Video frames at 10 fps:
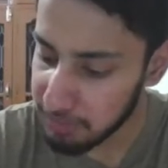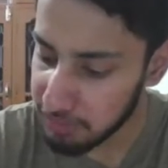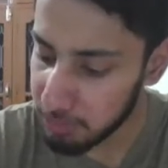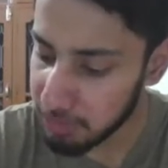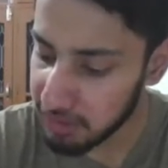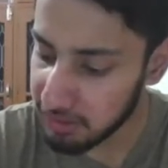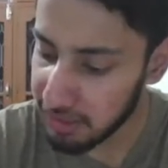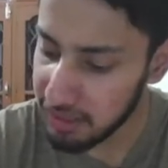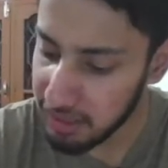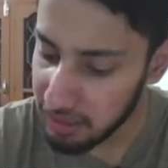Fibonacci,
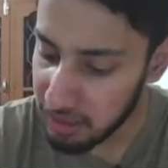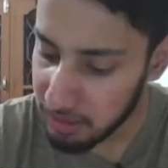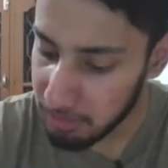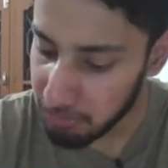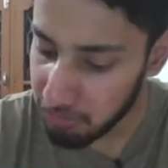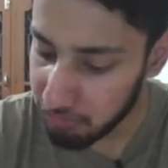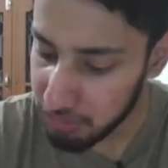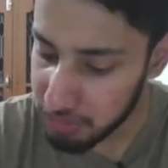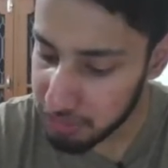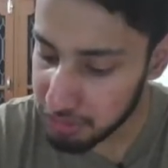right? Remember when we
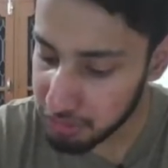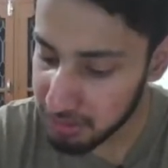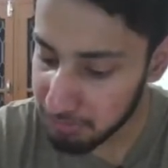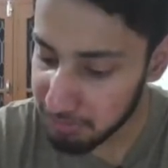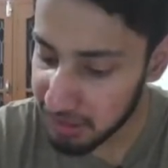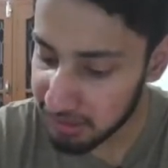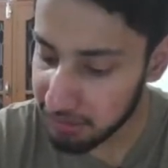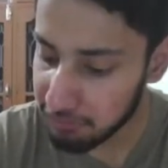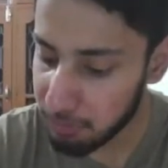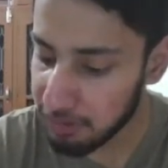used to do something like
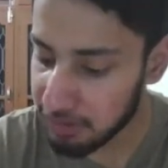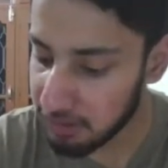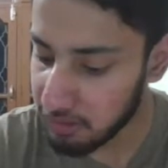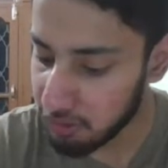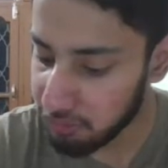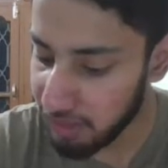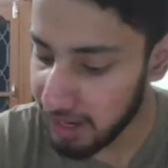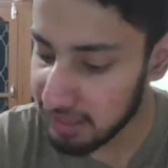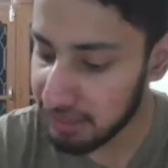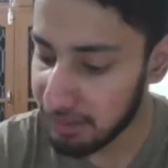this, Fibonacci of
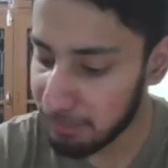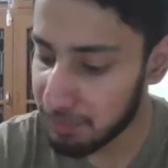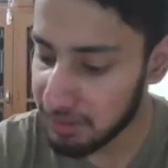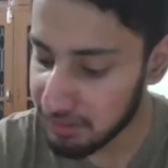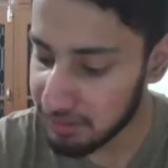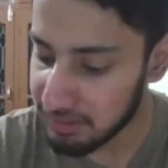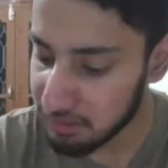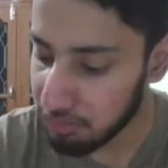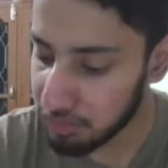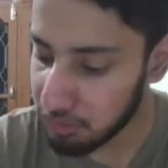nth number is
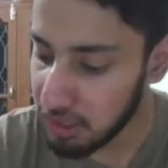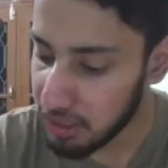equal to